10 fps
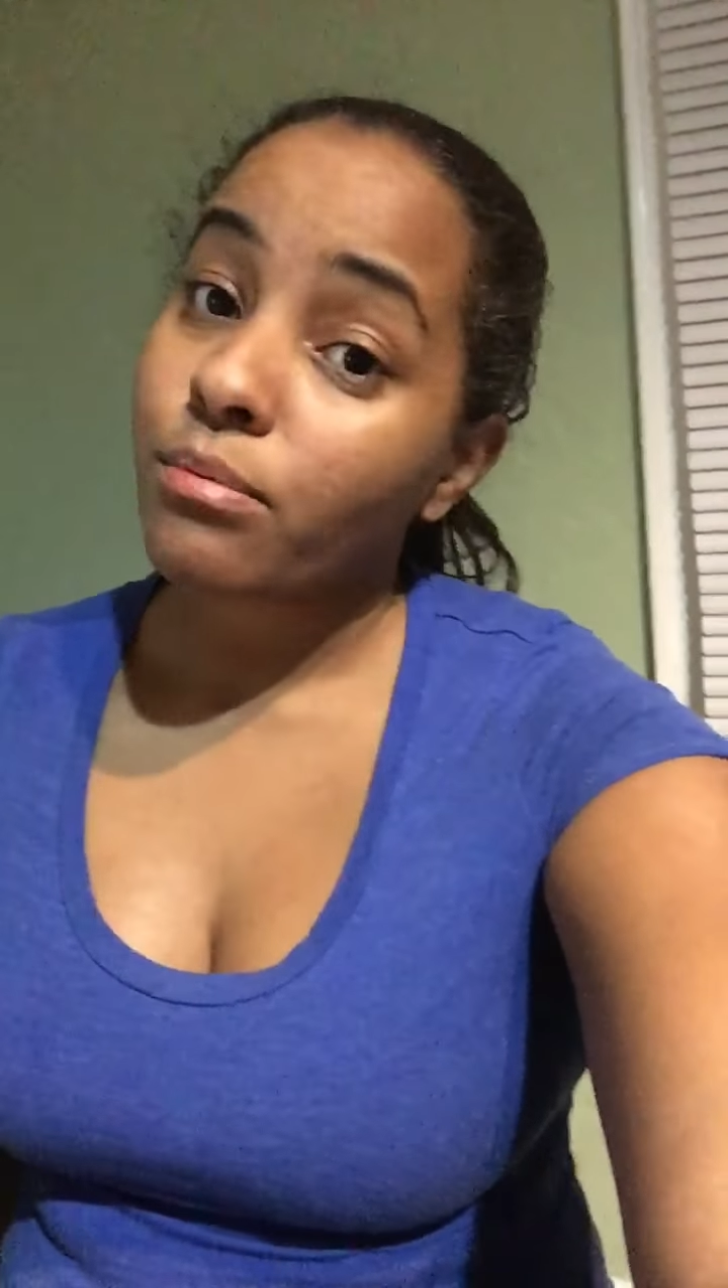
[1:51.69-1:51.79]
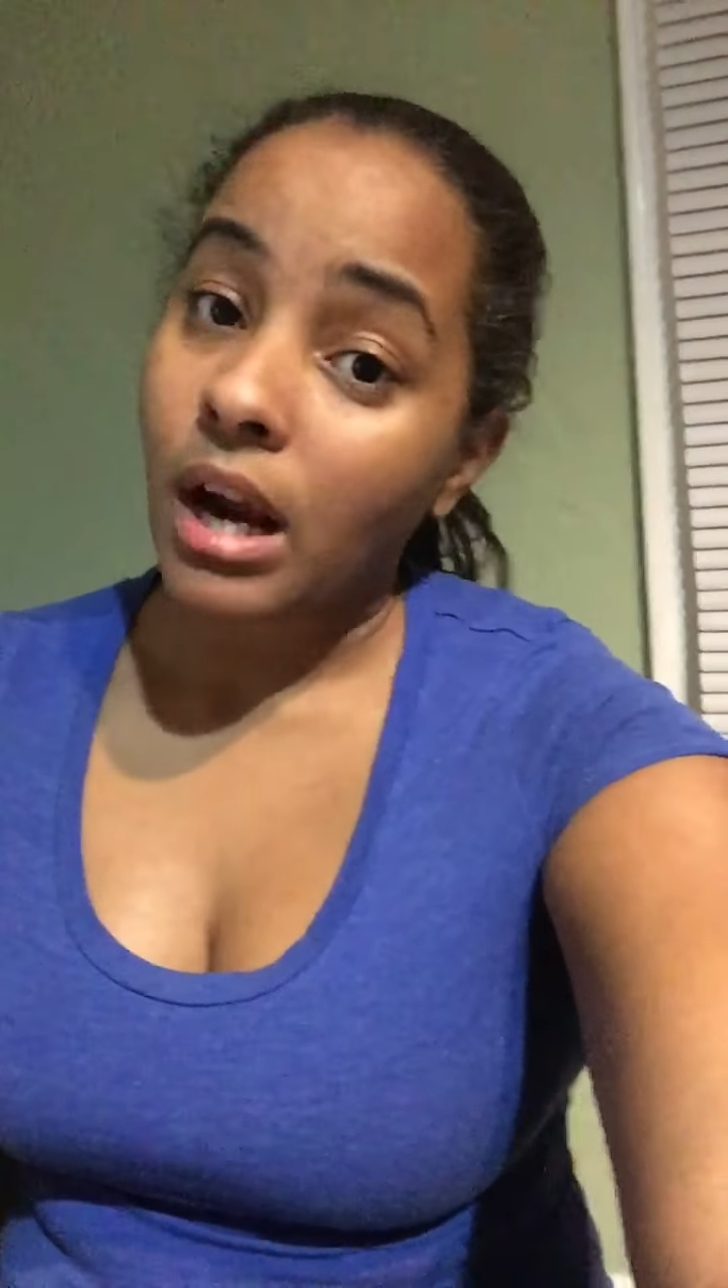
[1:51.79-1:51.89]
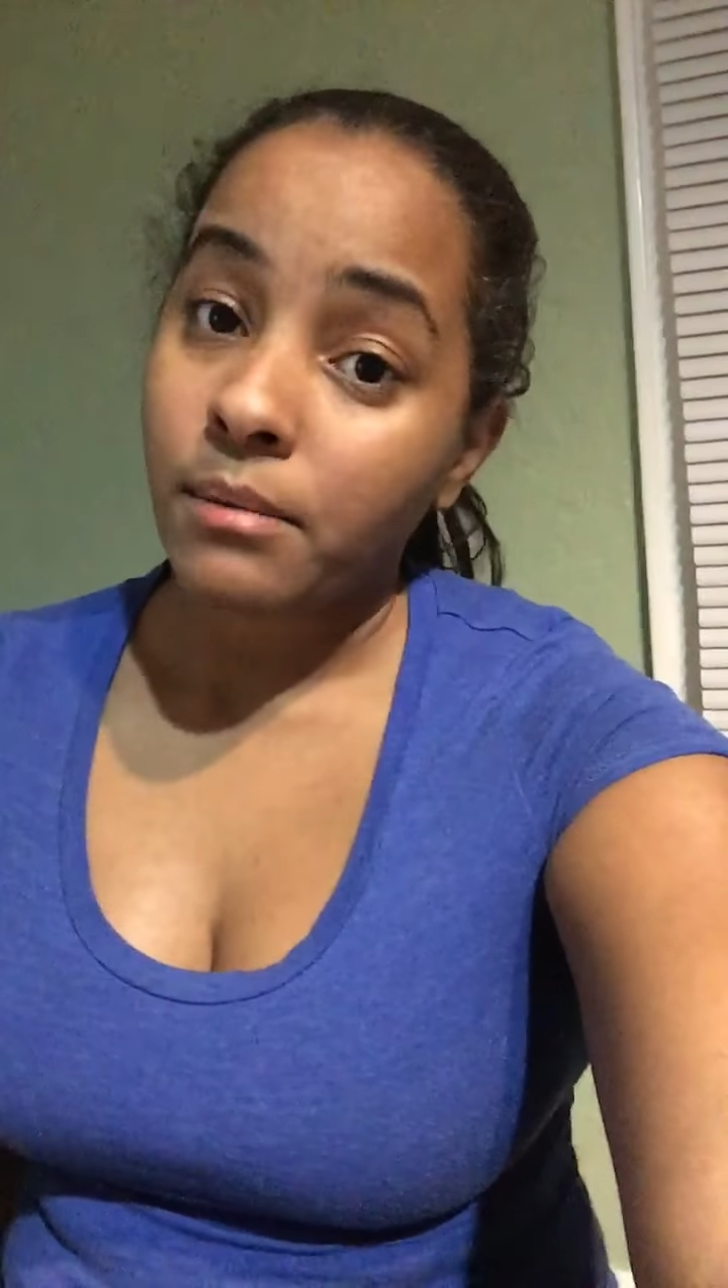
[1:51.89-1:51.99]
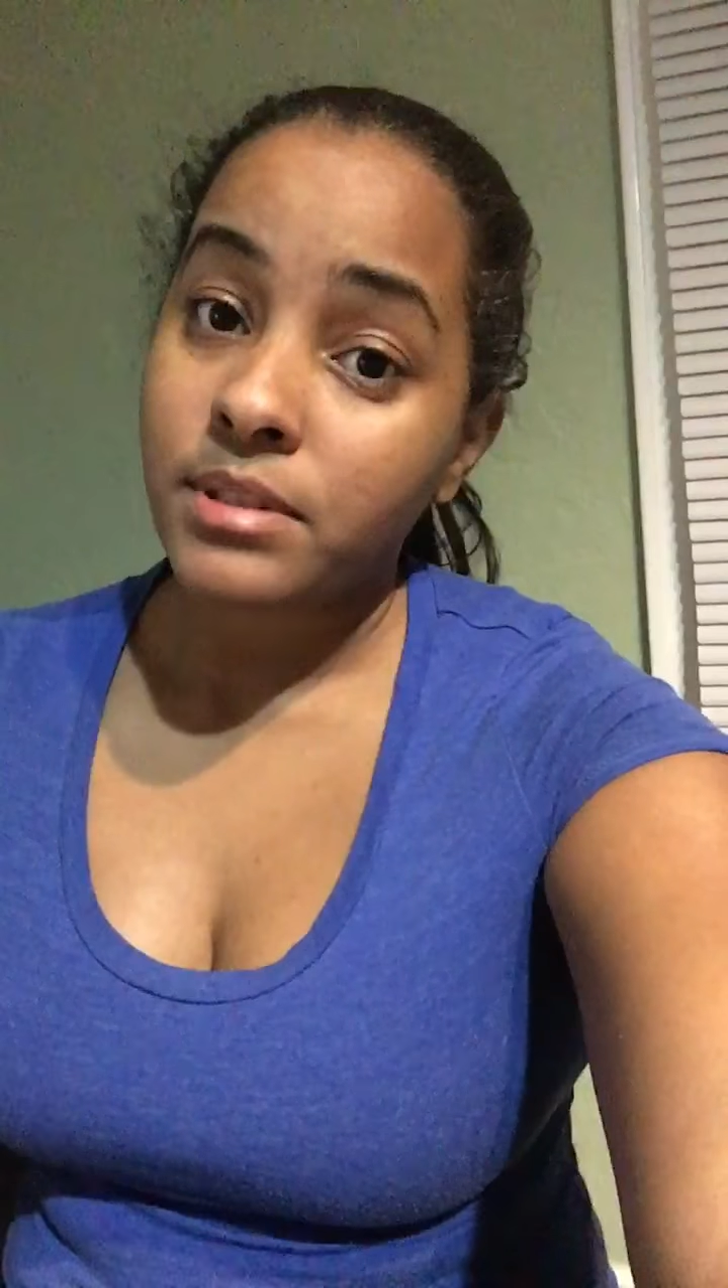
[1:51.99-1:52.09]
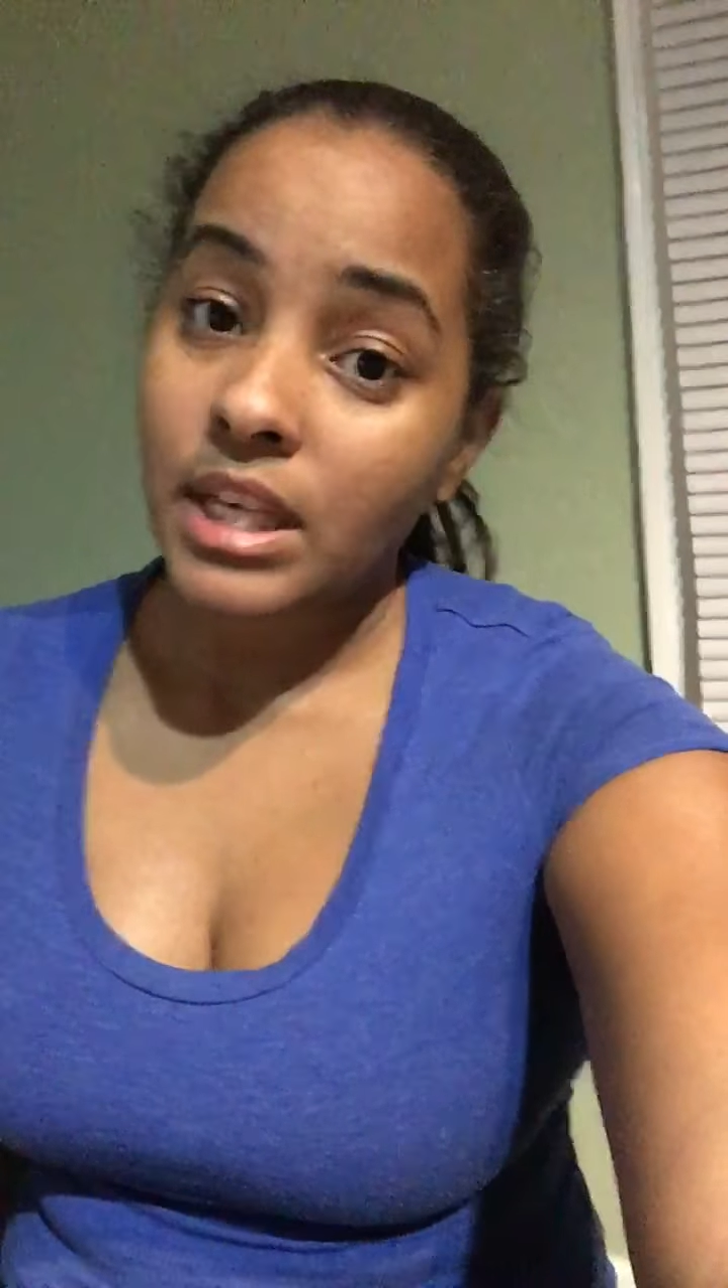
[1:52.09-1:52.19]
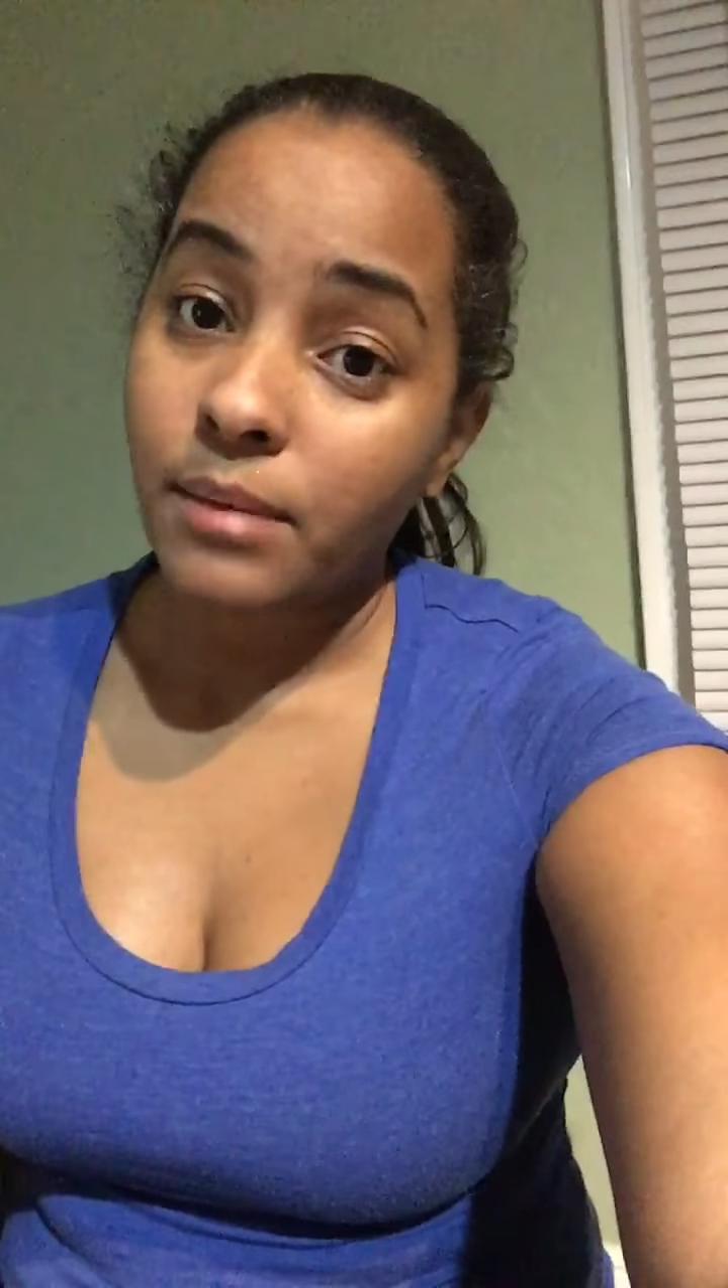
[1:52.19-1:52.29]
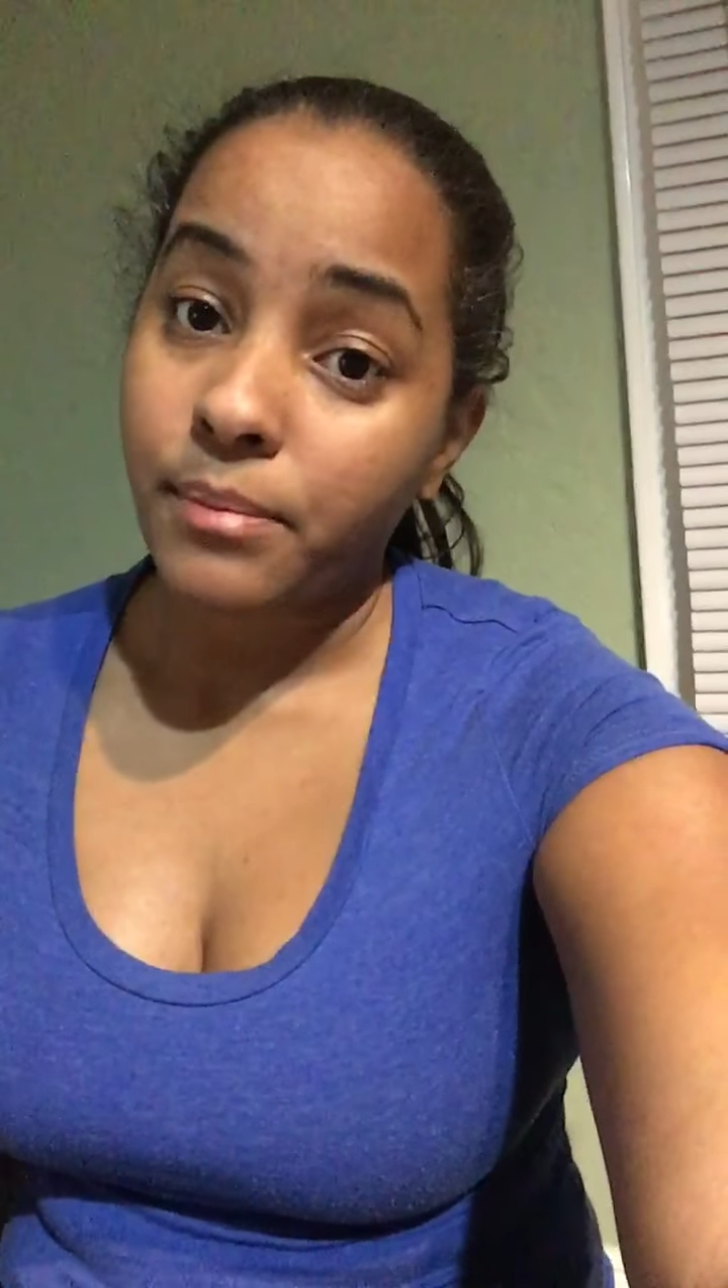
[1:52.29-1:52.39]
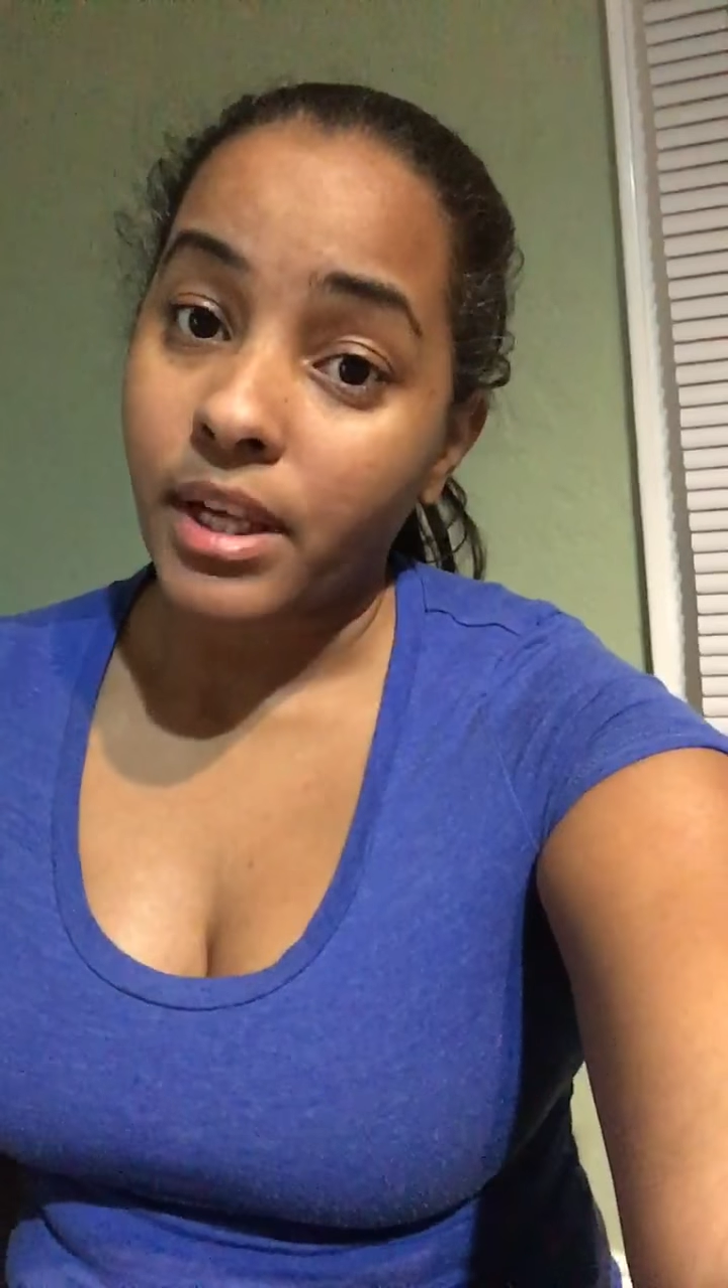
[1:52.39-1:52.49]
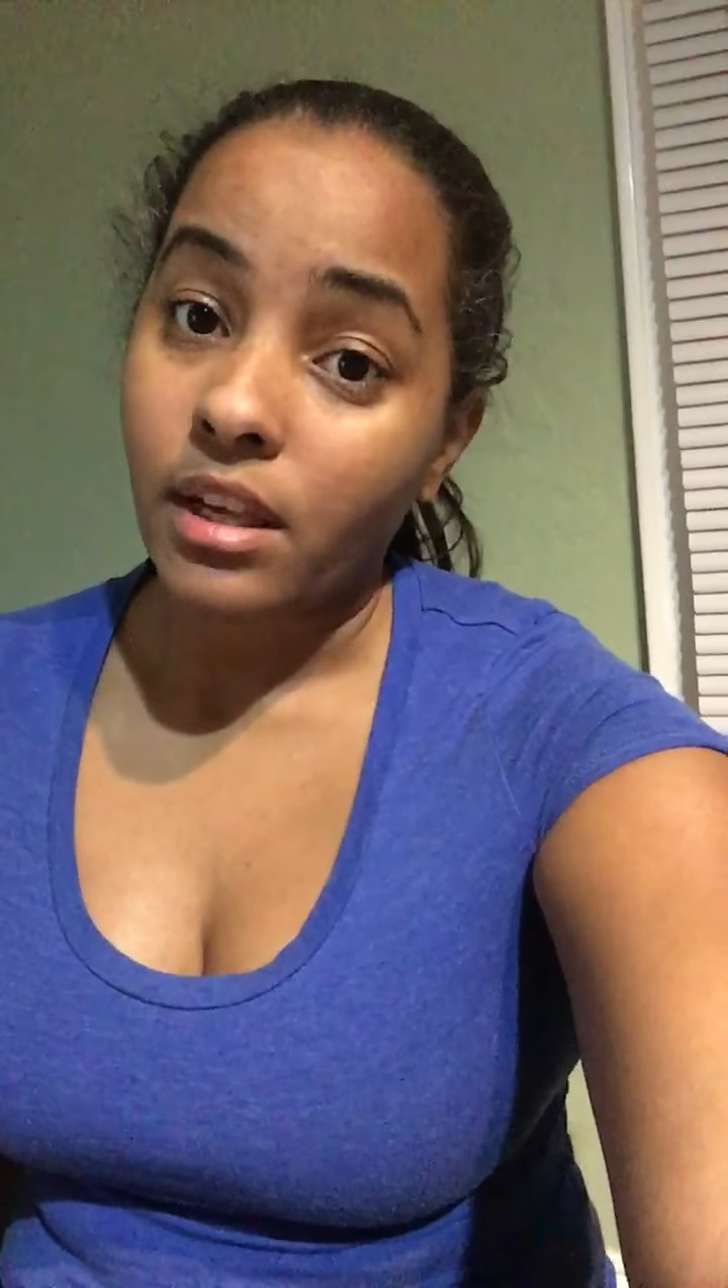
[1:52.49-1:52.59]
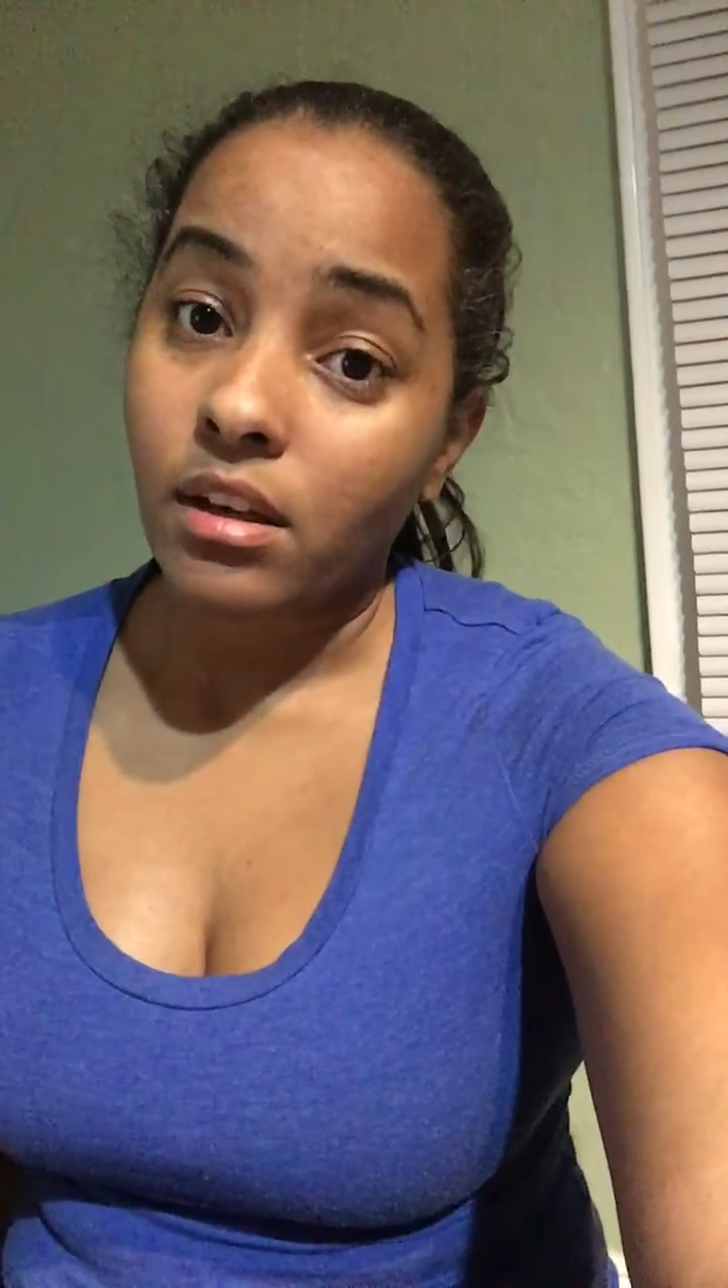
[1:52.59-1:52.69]
problems
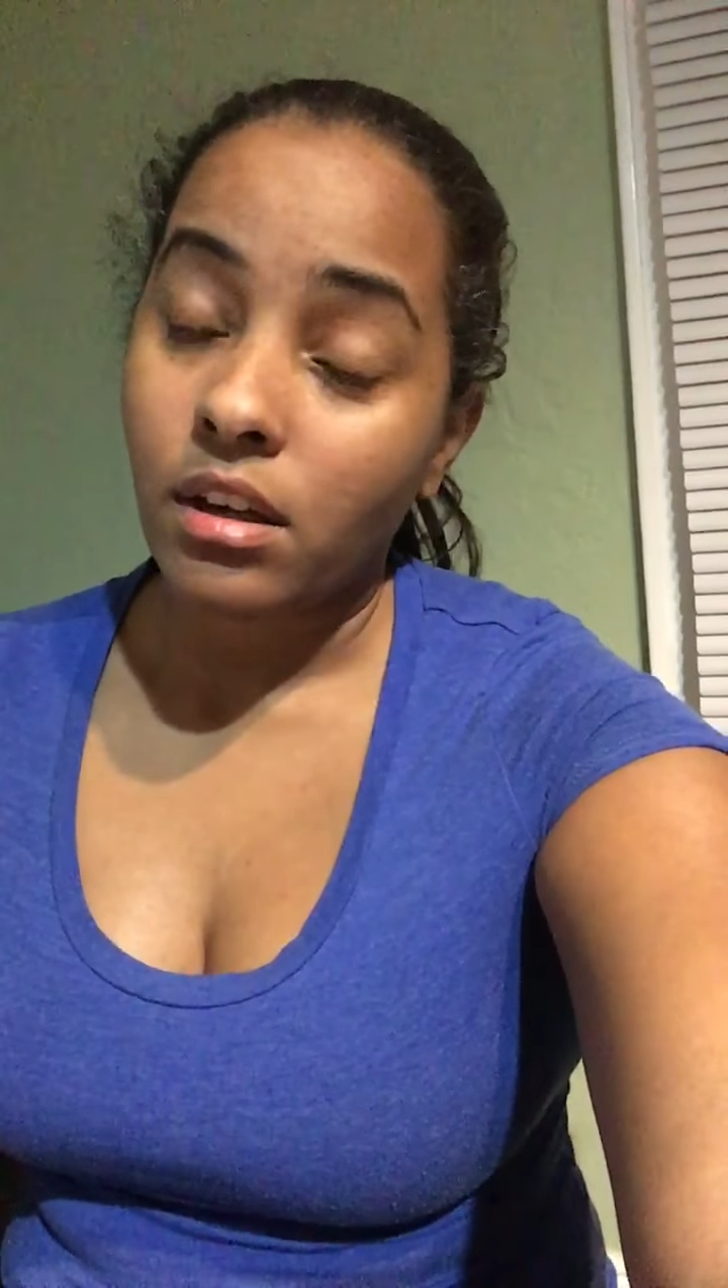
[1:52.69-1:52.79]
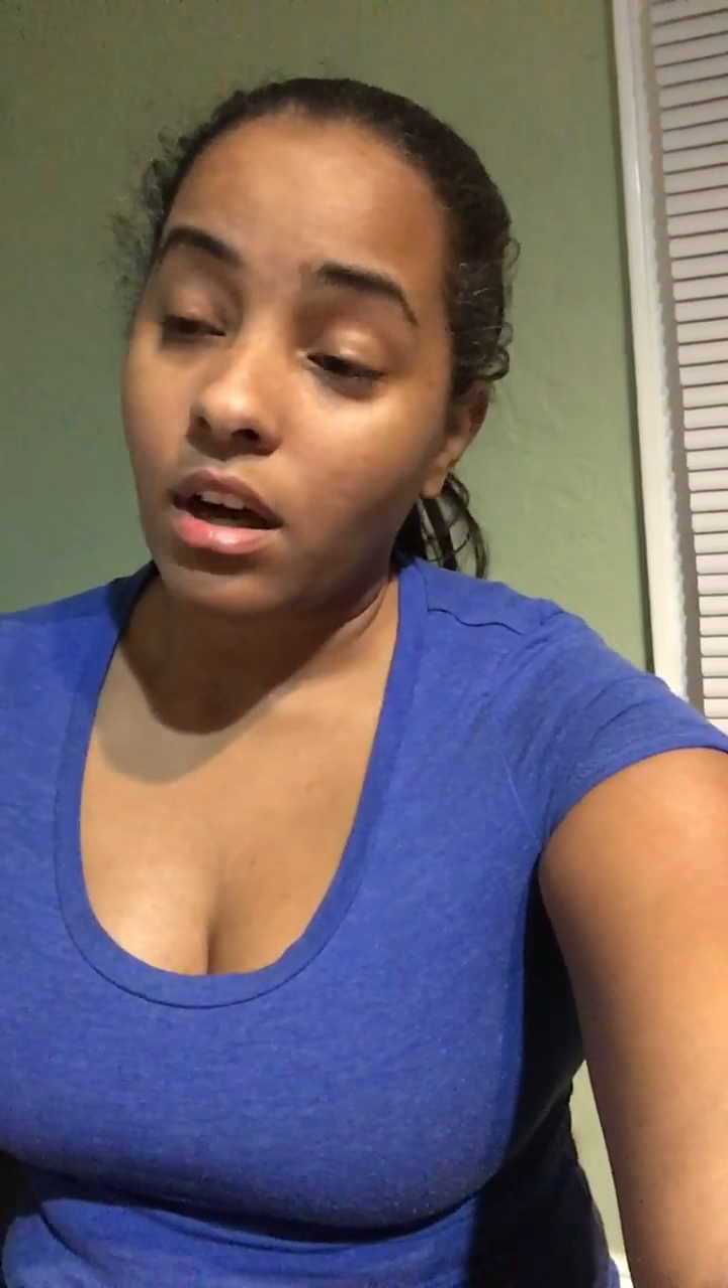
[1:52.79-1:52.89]
keeping